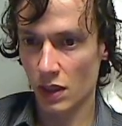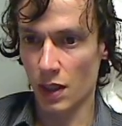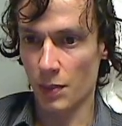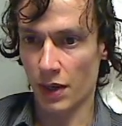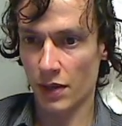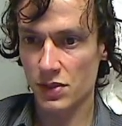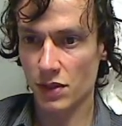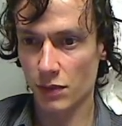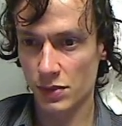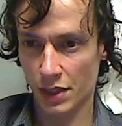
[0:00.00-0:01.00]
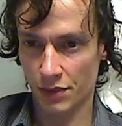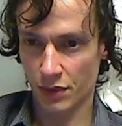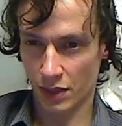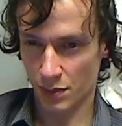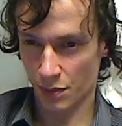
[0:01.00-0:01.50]
Apparent
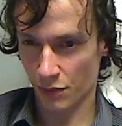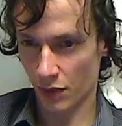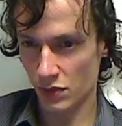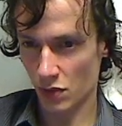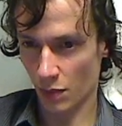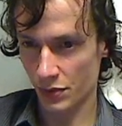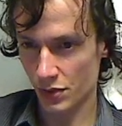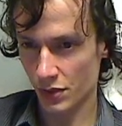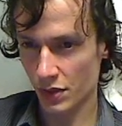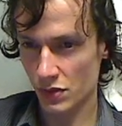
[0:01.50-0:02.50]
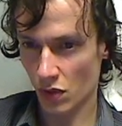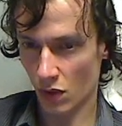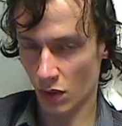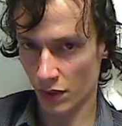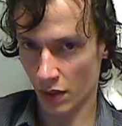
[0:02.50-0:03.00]
self-objectification provides opportunities to
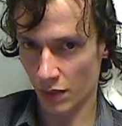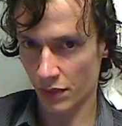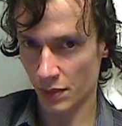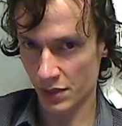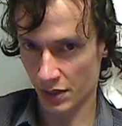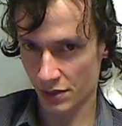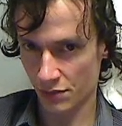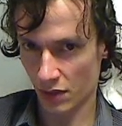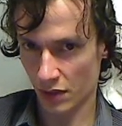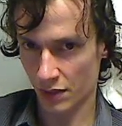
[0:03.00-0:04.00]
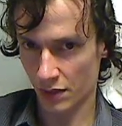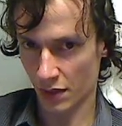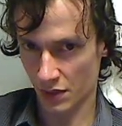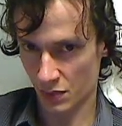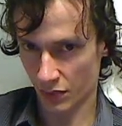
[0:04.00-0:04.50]
honour the objectified
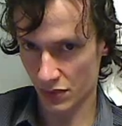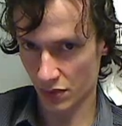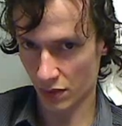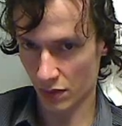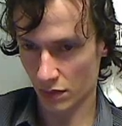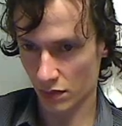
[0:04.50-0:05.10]
explicitly.